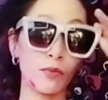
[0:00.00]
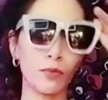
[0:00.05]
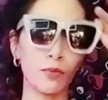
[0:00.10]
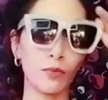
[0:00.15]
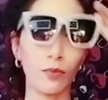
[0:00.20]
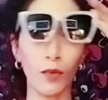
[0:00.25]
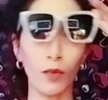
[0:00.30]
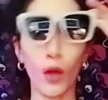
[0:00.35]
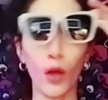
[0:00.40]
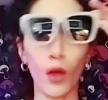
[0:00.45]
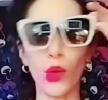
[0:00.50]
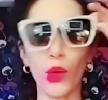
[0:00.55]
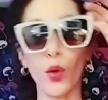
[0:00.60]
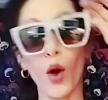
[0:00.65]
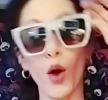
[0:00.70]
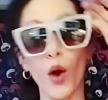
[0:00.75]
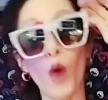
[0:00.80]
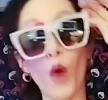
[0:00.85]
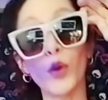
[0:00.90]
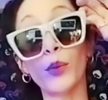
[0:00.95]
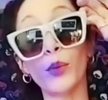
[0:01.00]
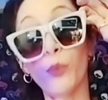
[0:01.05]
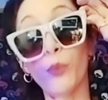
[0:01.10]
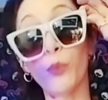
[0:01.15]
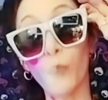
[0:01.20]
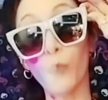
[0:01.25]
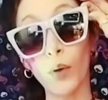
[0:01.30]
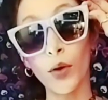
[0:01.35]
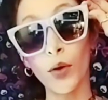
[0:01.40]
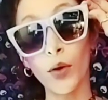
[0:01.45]
oh, oh, you,
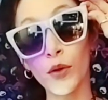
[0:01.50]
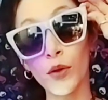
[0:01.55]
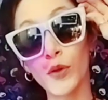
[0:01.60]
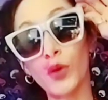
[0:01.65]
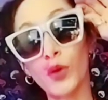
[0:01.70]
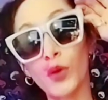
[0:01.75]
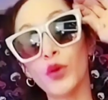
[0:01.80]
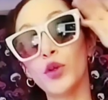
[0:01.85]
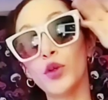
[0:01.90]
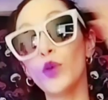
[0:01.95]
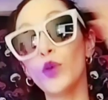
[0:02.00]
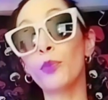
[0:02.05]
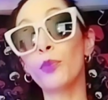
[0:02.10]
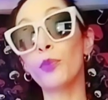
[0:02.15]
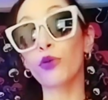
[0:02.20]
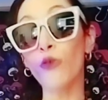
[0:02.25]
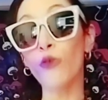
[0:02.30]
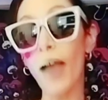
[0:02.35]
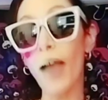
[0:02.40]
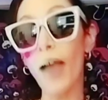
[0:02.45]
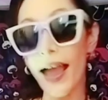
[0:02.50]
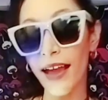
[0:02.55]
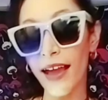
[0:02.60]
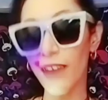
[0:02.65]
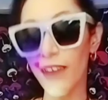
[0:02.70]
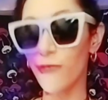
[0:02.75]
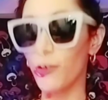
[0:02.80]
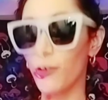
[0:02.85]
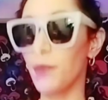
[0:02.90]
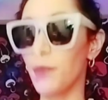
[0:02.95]
you you pray
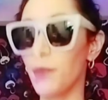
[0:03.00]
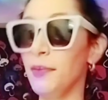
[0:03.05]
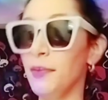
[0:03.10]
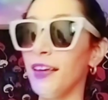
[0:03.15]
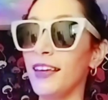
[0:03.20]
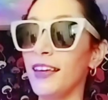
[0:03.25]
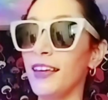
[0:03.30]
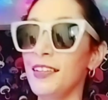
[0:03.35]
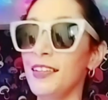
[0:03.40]
for me?